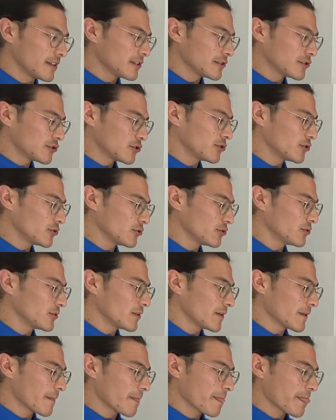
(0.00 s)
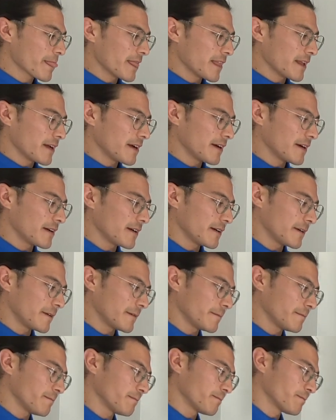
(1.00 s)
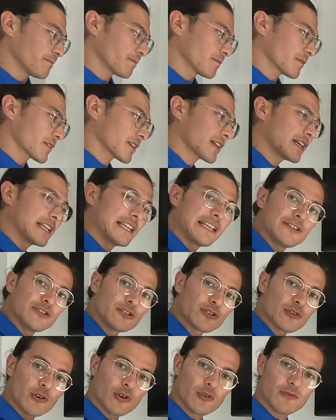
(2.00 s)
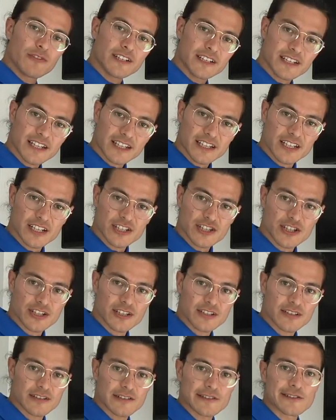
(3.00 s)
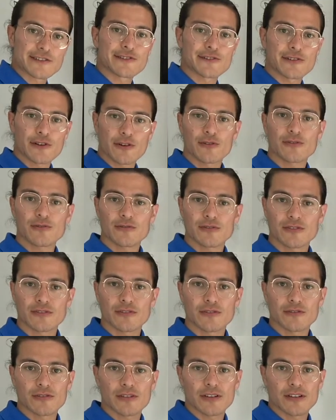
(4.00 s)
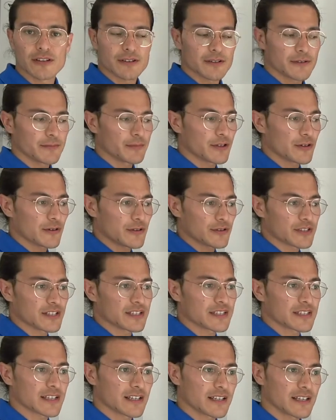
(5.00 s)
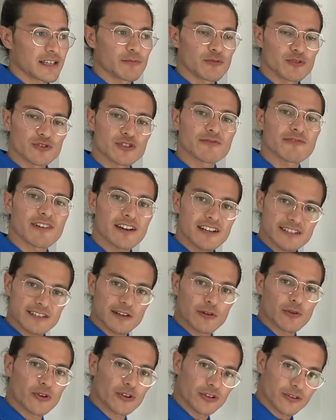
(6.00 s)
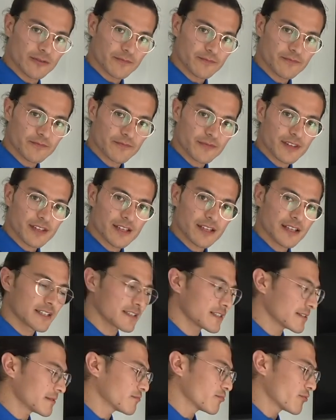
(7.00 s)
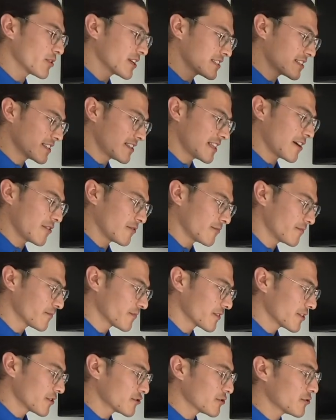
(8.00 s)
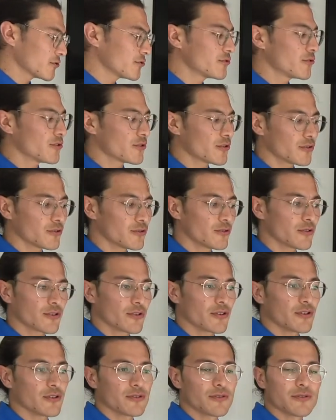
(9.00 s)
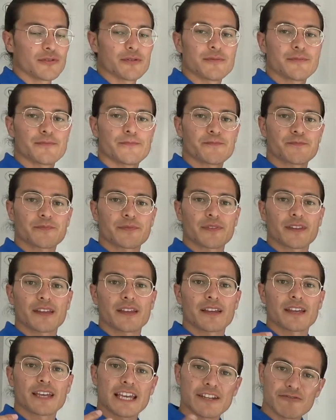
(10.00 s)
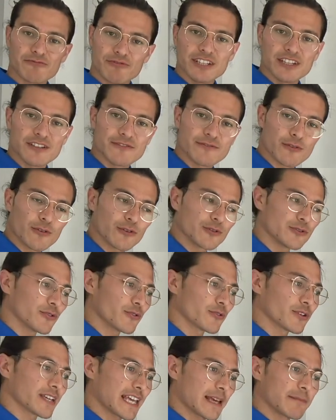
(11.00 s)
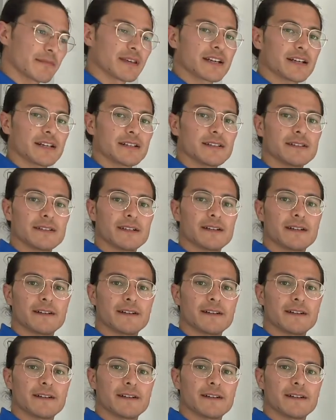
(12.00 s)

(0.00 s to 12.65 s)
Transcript: to clean your oven in the kitchen, stove, because it emulsifies the oil. It breaks it down. So you can get rid of all your chemical